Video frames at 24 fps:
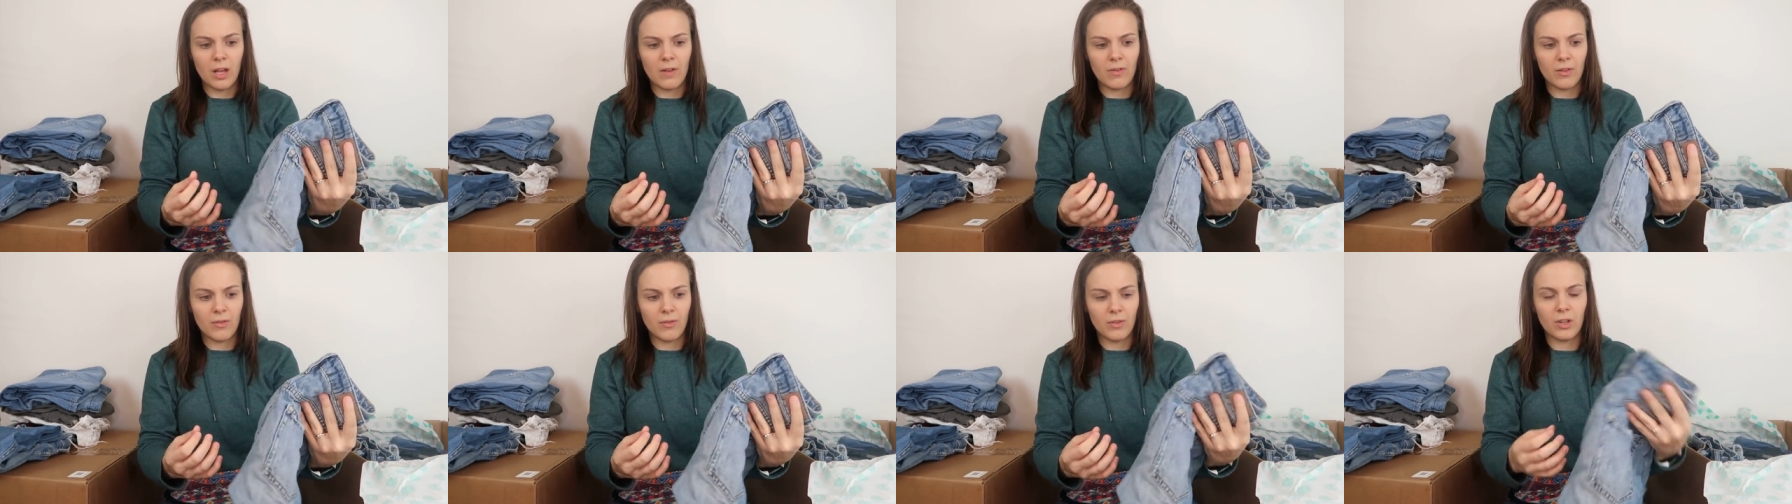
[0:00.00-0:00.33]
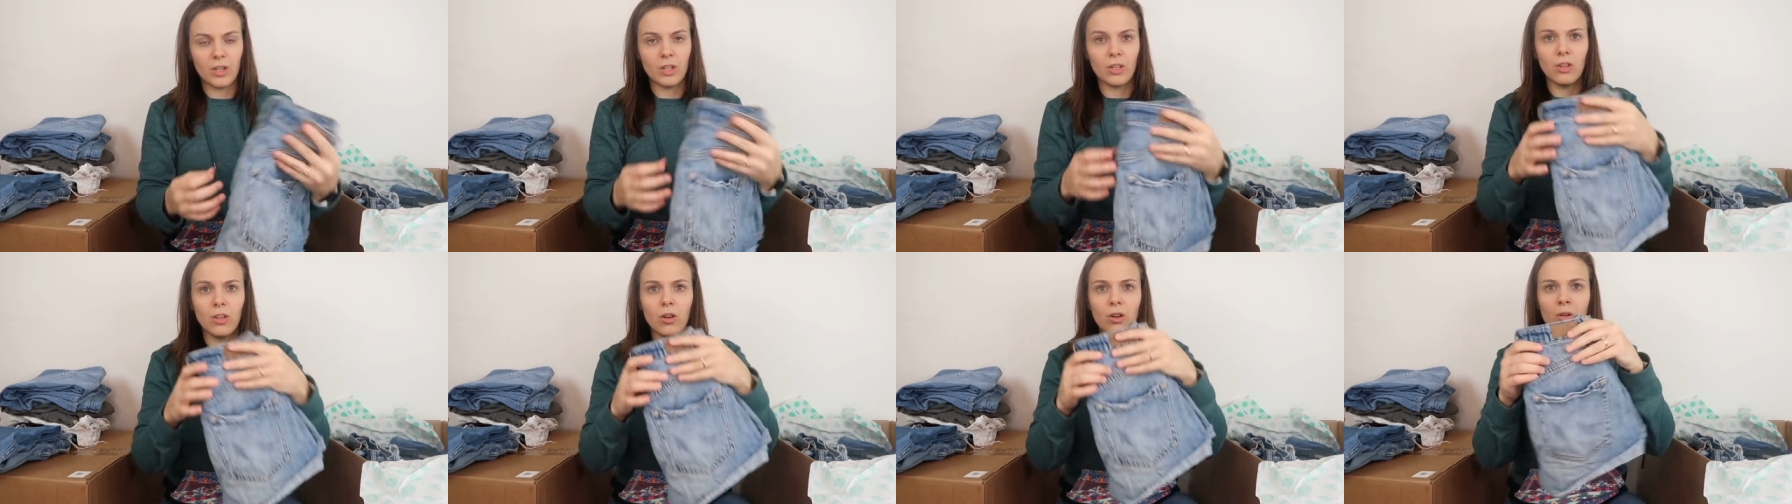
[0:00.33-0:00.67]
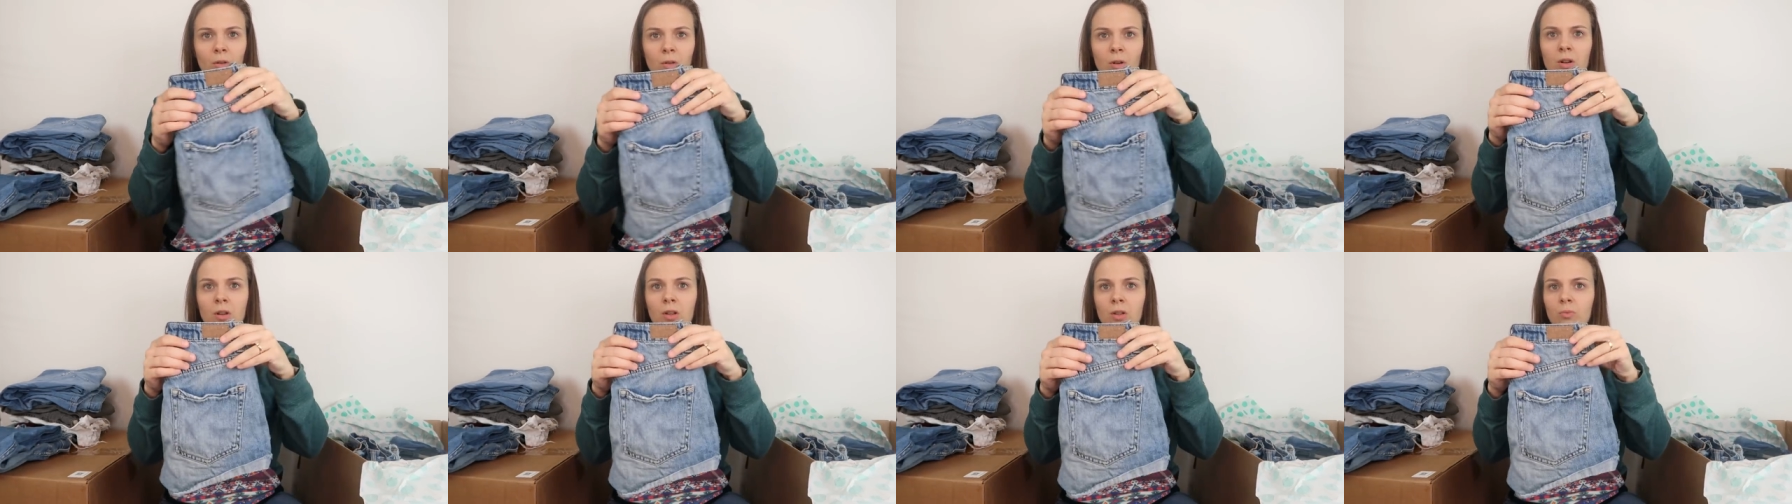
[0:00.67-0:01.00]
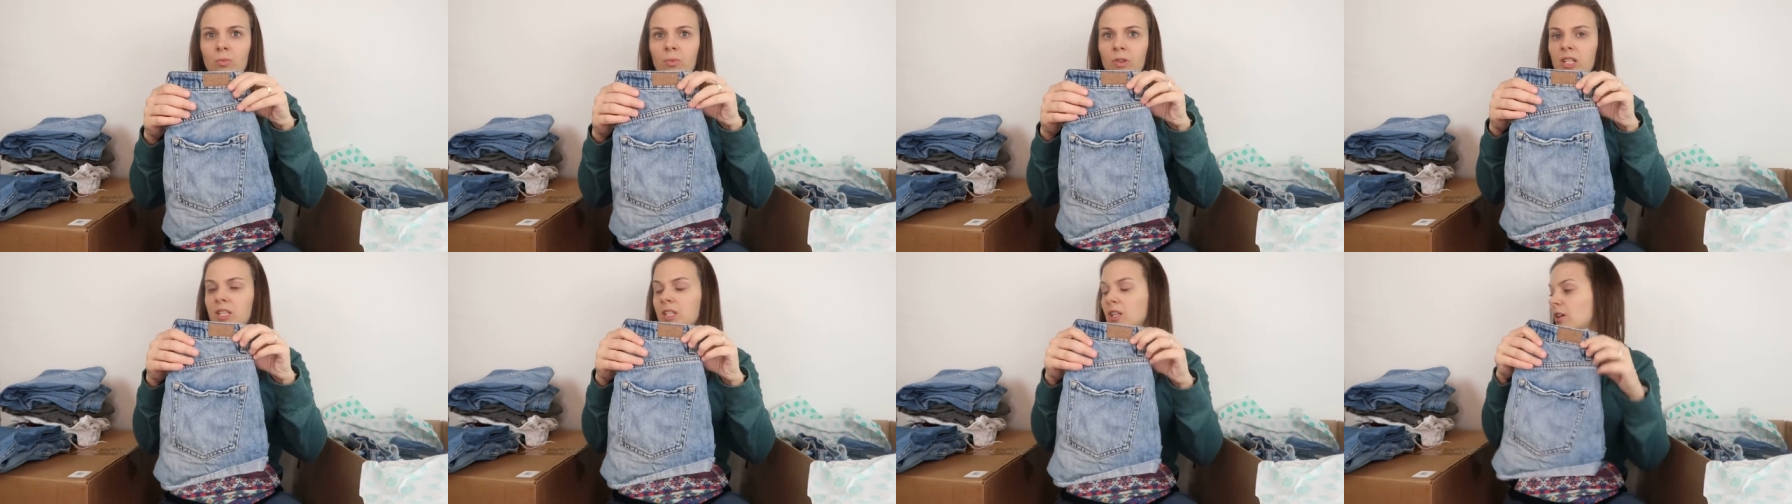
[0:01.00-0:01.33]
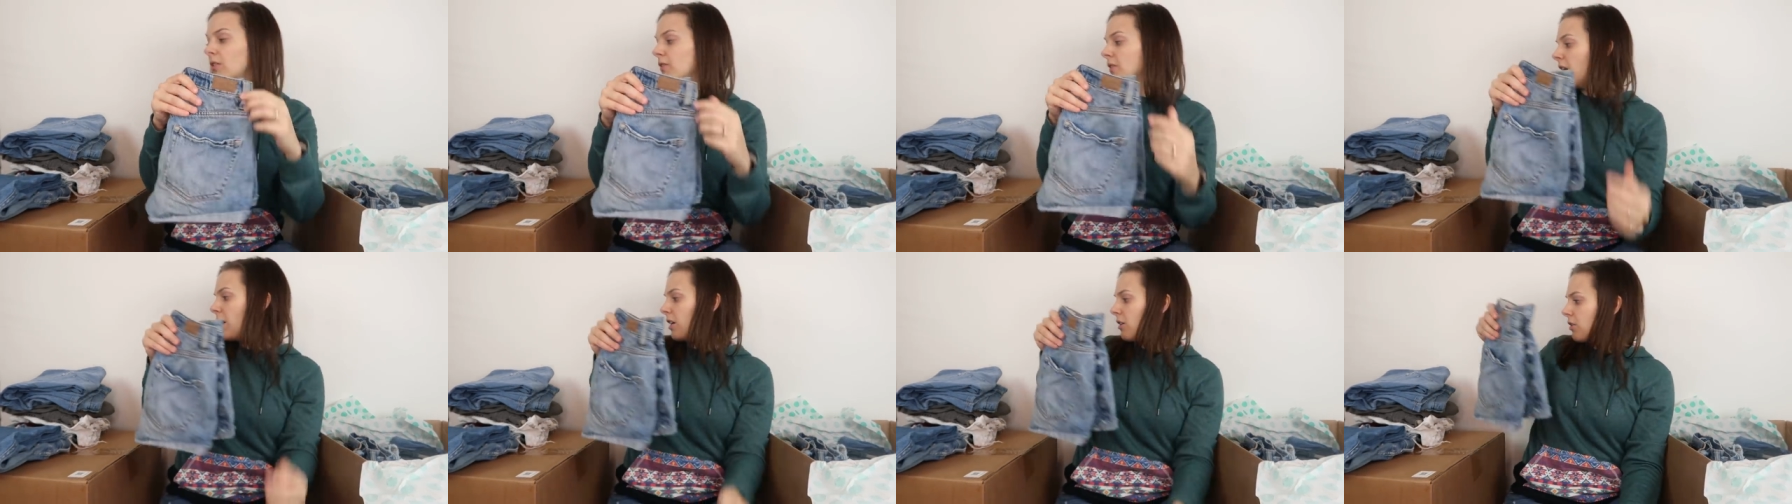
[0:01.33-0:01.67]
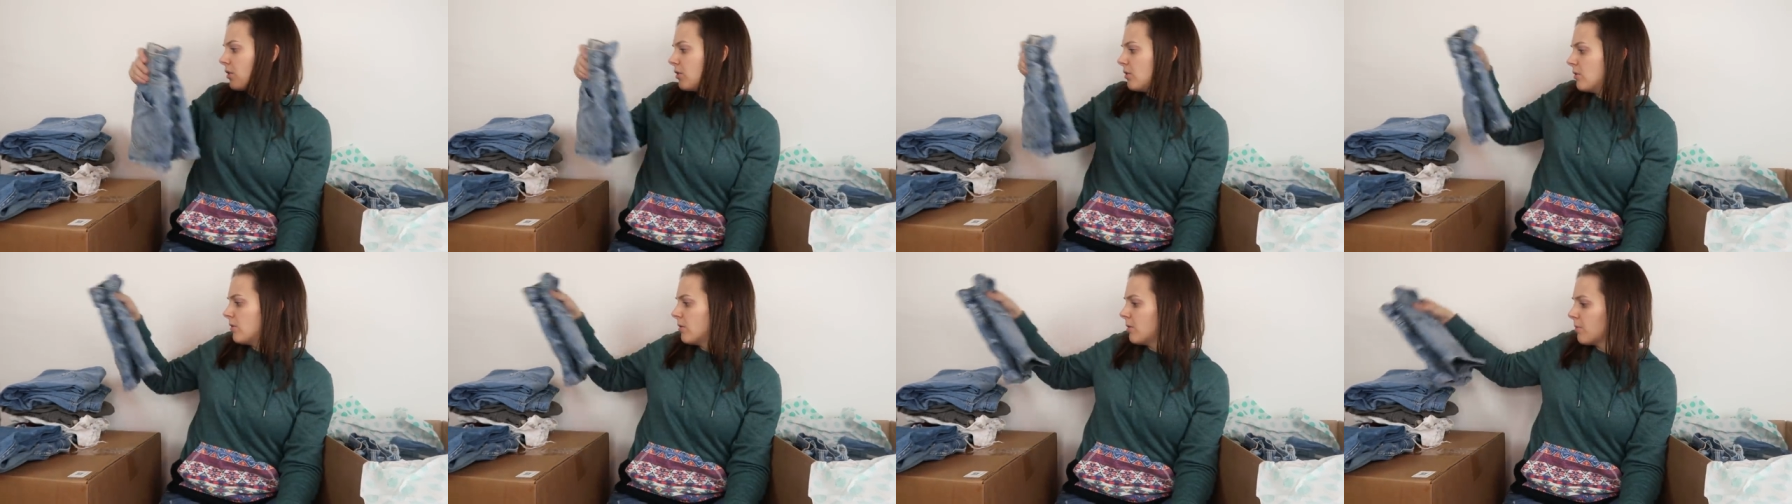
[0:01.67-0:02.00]
have a very low resale
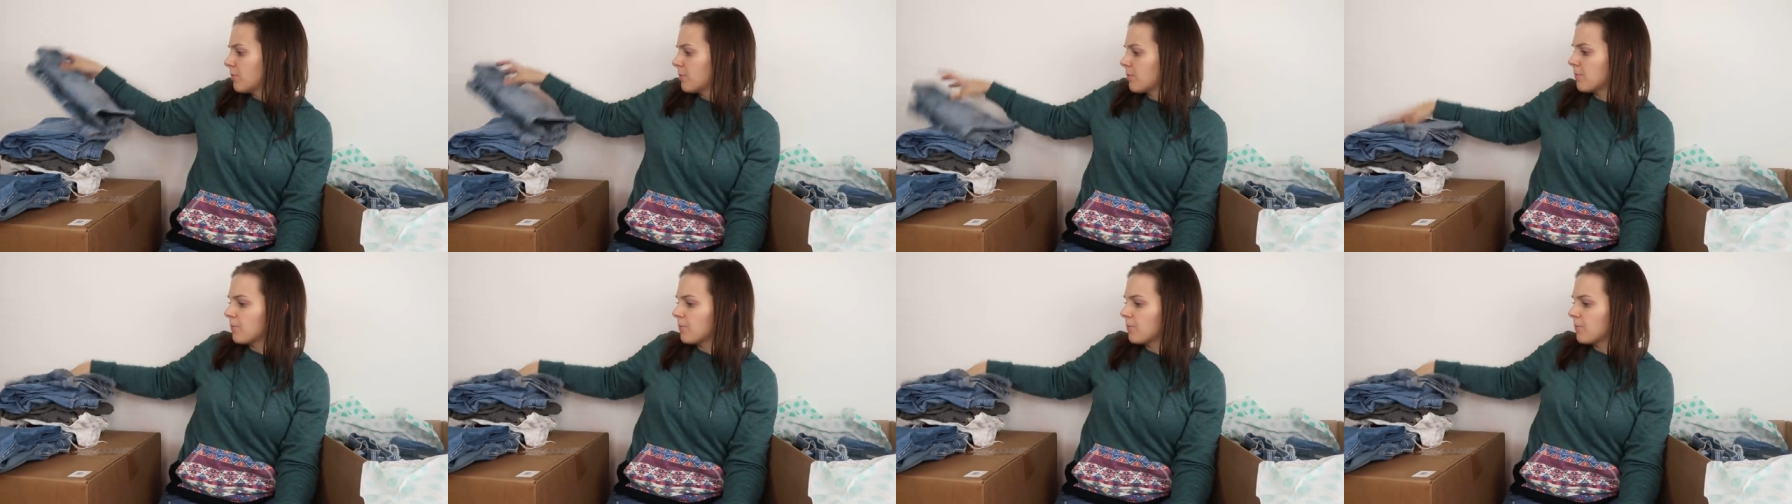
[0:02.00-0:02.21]
value.